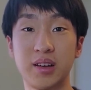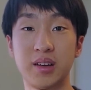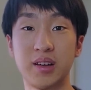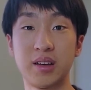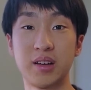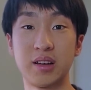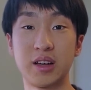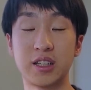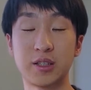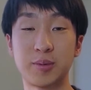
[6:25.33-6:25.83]

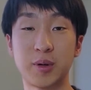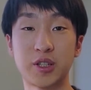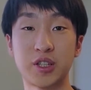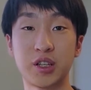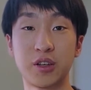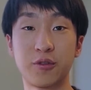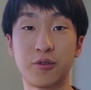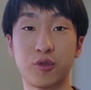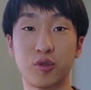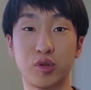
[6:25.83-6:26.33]
especially
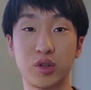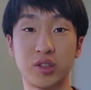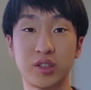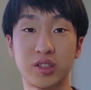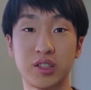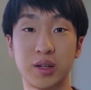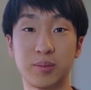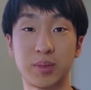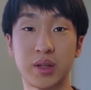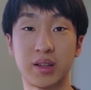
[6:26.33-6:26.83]
for
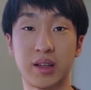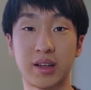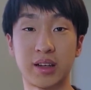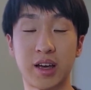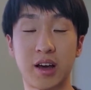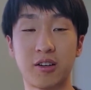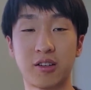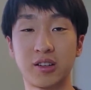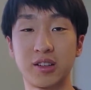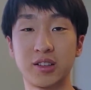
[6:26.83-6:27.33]
something like
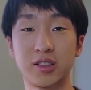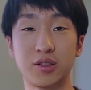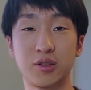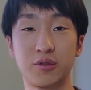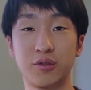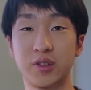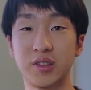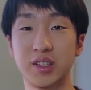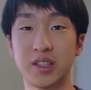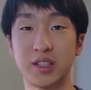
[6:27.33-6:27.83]
calculus or
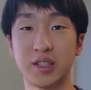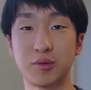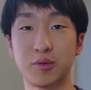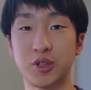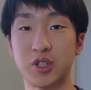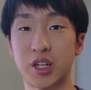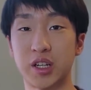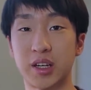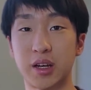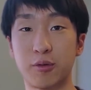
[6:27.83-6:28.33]
physics,
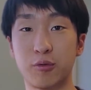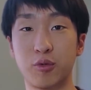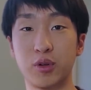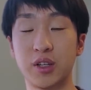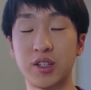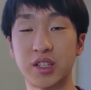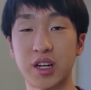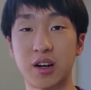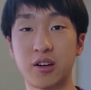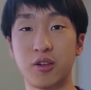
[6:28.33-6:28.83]
which I get really
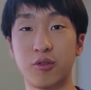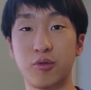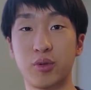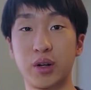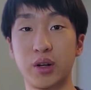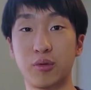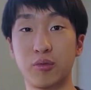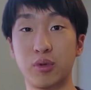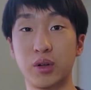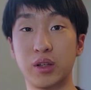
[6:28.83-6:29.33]
tired of
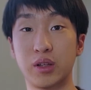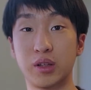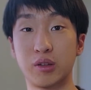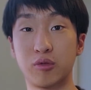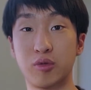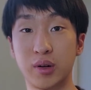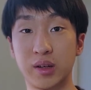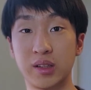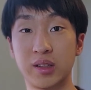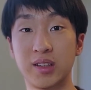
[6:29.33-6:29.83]
reading really
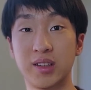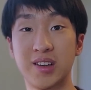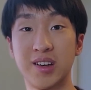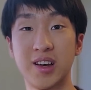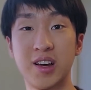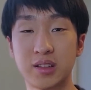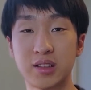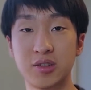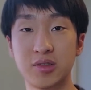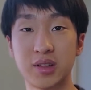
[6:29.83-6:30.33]
quickly.
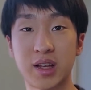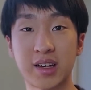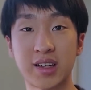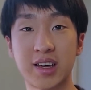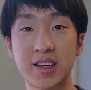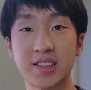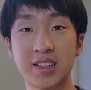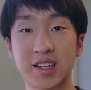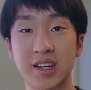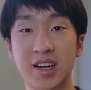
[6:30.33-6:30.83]
So in that
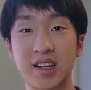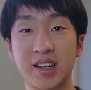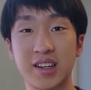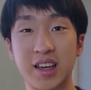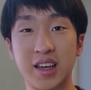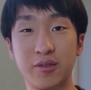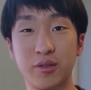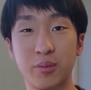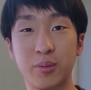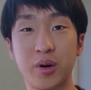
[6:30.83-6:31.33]
case, I kind of
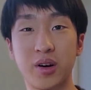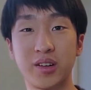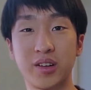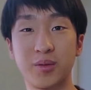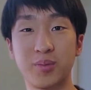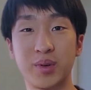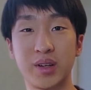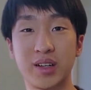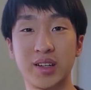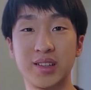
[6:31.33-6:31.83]
gave up on it
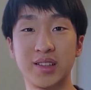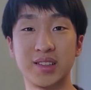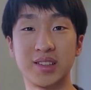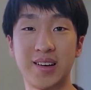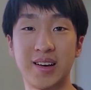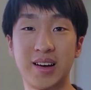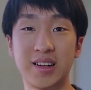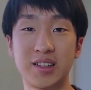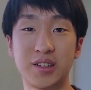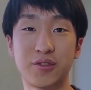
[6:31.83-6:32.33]
because
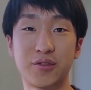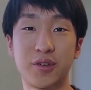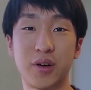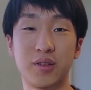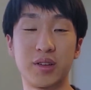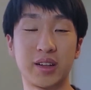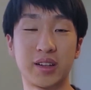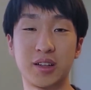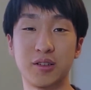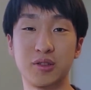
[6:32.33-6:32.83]
I just felt
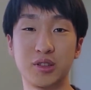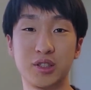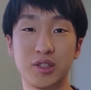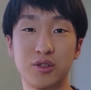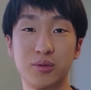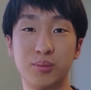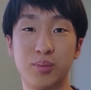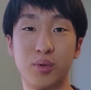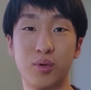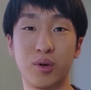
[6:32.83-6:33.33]
like it was too
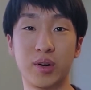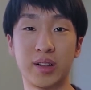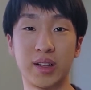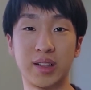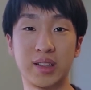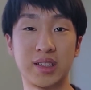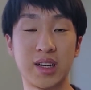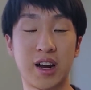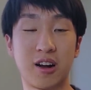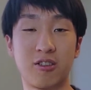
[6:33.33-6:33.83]
boring and
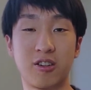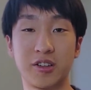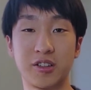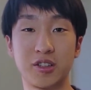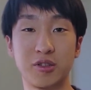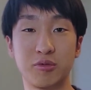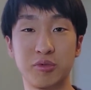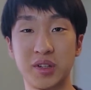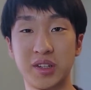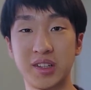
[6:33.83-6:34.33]
tiring to
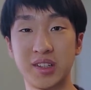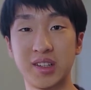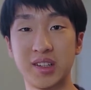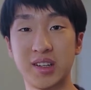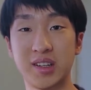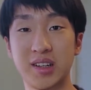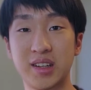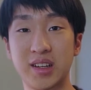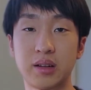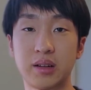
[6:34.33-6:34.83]
read.
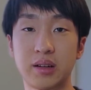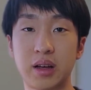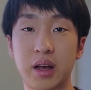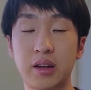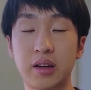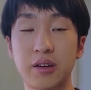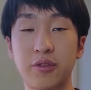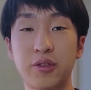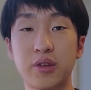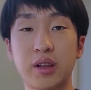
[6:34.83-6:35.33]
And I
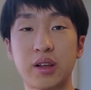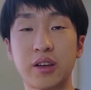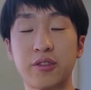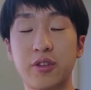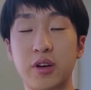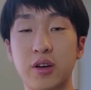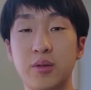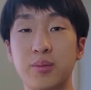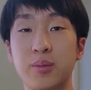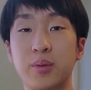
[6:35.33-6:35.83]
feel like if I
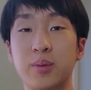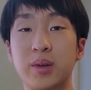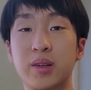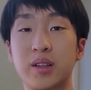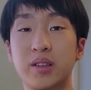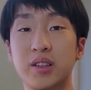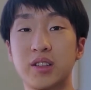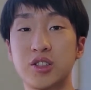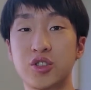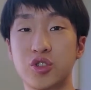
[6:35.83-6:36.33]
implemented
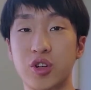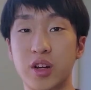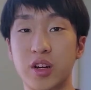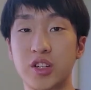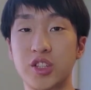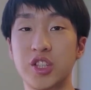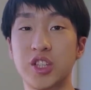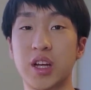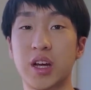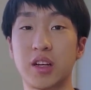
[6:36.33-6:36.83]
this
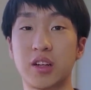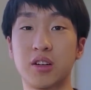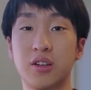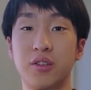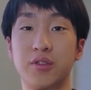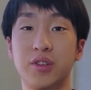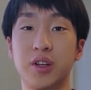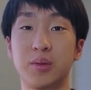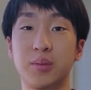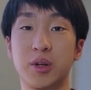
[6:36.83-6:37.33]
strategy, I could have
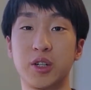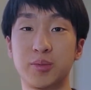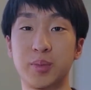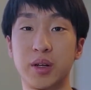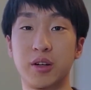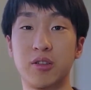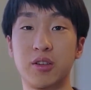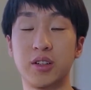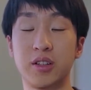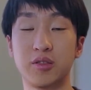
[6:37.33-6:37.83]
done much
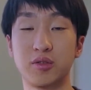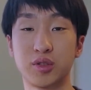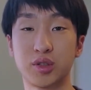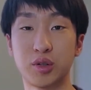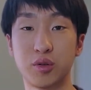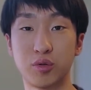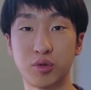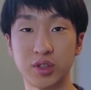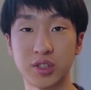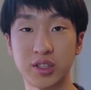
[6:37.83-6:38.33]
better in those
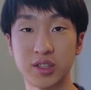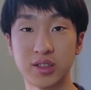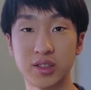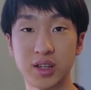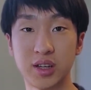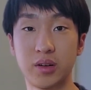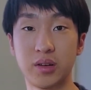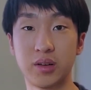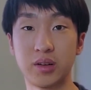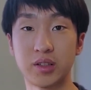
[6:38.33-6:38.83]
courses.
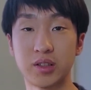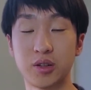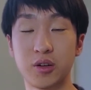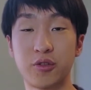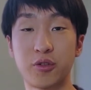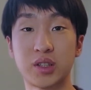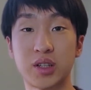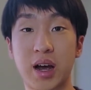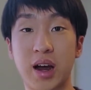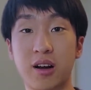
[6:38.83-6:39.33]
So if
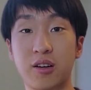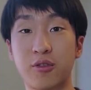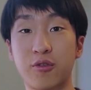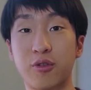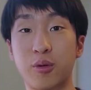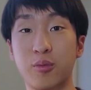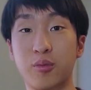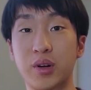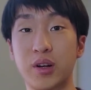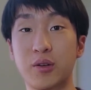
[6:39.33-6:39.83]
you're tired
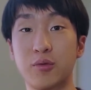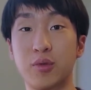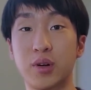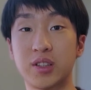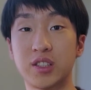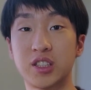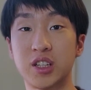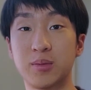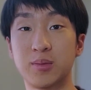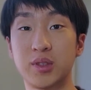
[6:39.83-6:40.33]
from reading one
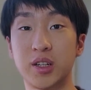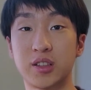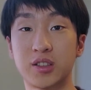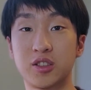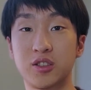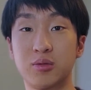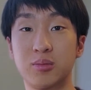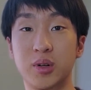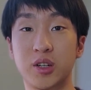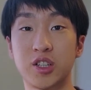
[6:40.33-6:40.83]
subject
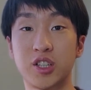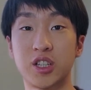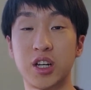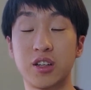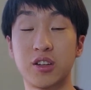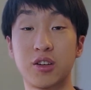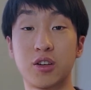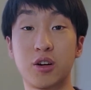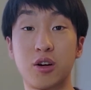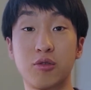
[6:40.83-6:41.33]
too much, then you
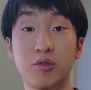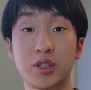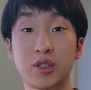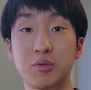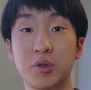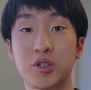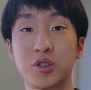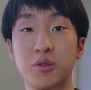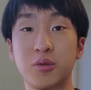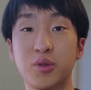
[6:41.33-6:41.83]
can always
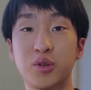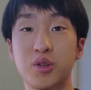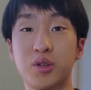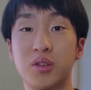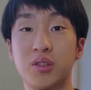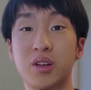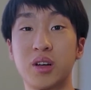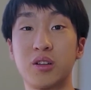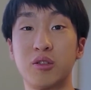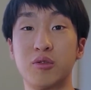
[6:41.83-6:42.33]
switch over to
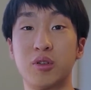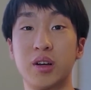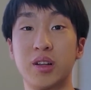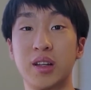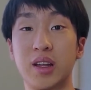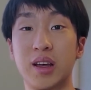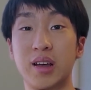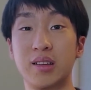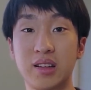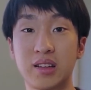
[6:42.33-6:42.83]
another one,
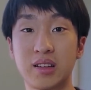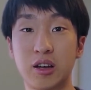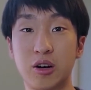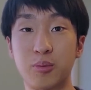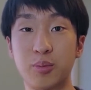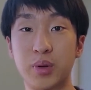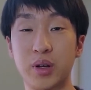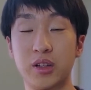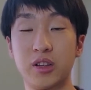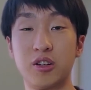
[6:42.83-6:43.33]
and that'll
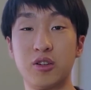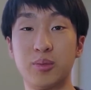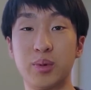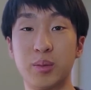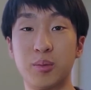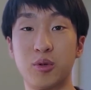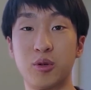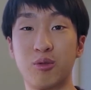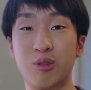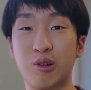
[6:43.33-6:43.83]
be a little bit
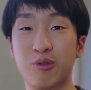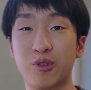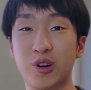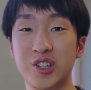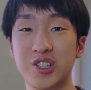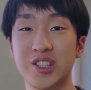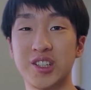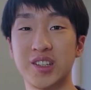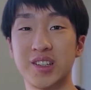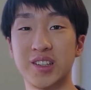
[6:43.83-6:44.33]
more
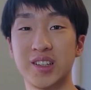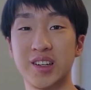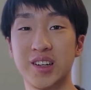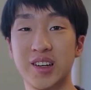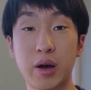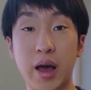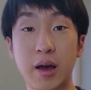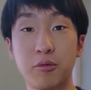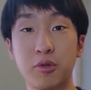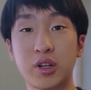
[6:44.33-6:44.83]
refreshing
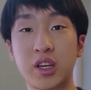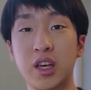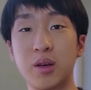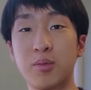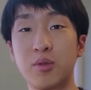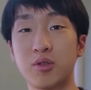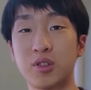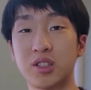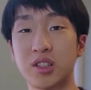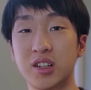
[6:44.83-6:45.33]
and will keep your
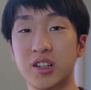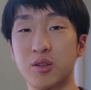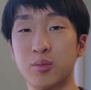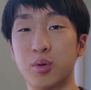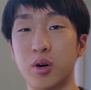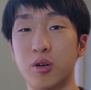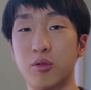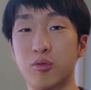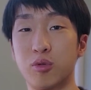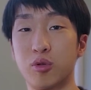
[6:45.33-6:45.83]
study
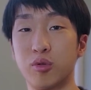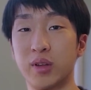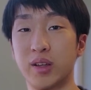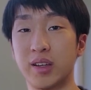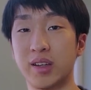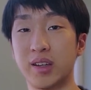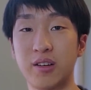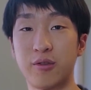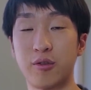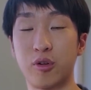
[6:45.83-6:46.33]
ball
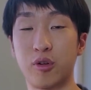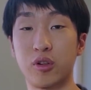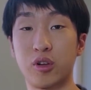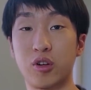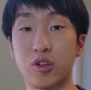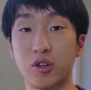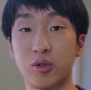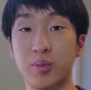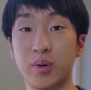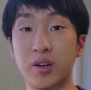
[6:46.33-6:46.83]
rolling for a
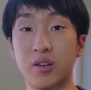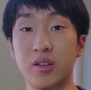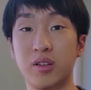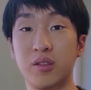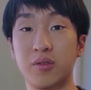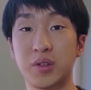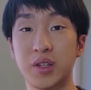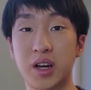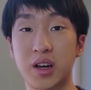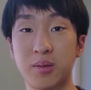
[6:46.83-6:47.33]
longer period of
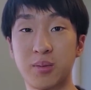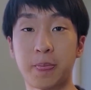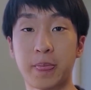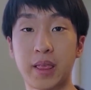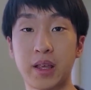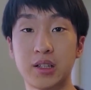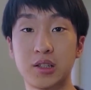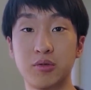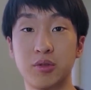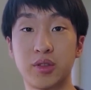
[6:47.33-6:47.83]
time.
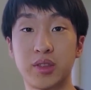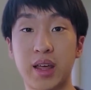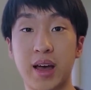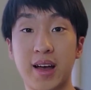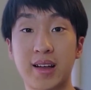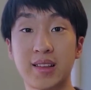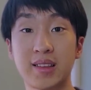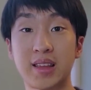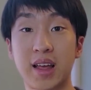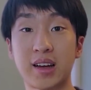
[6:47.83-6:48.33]
So with
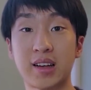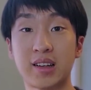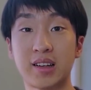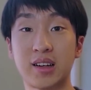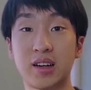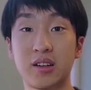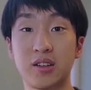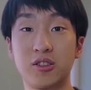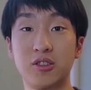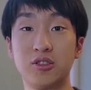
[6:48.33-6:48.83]
that, that
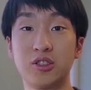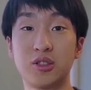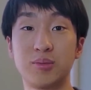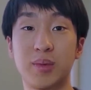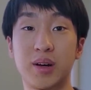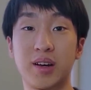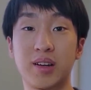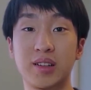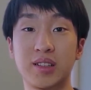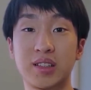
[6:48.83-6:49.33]
concludes
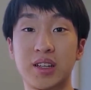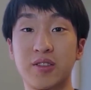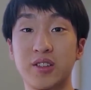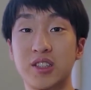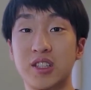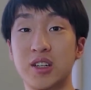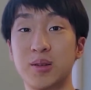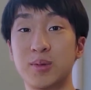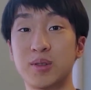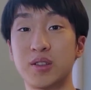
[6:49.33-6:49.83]
my 7
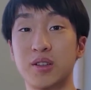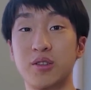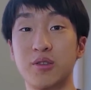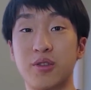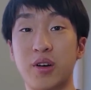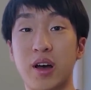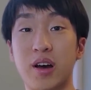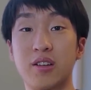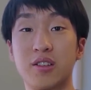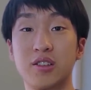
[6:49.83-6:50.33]
tips of
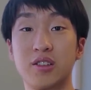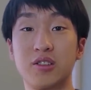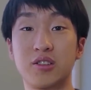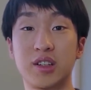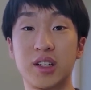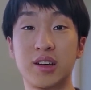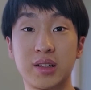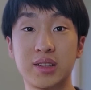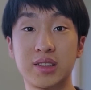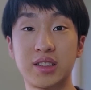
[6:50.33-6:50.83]
how you
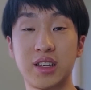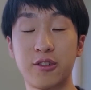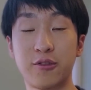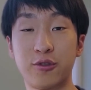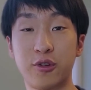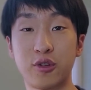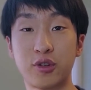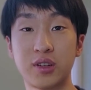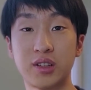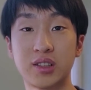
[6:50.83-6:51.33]
can stay
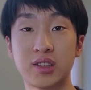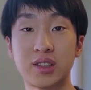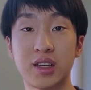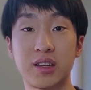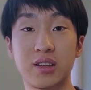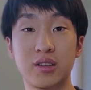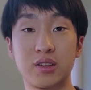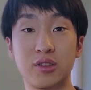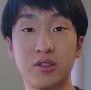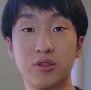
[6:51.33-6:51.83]
focused
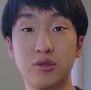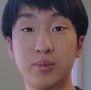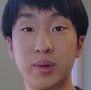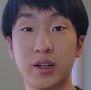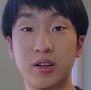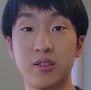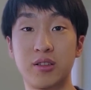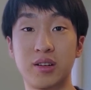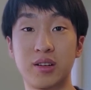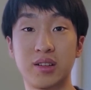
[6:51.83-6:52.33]
and do
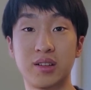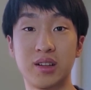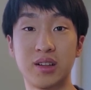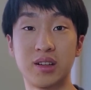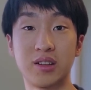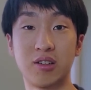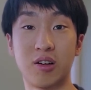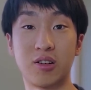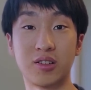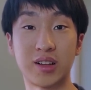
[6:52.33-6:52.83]
better in
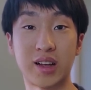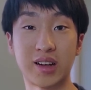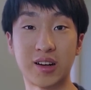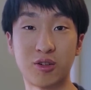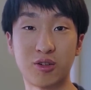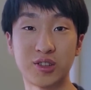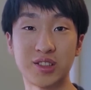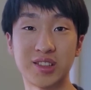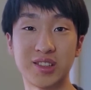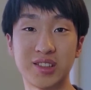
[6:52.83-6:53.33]
your online
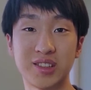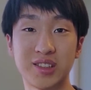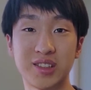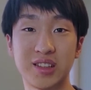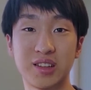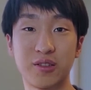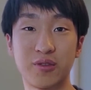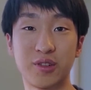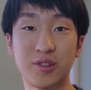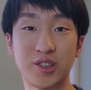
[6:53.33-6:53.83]
courses in
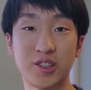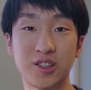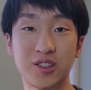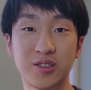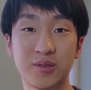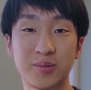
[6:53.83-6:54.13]
the future.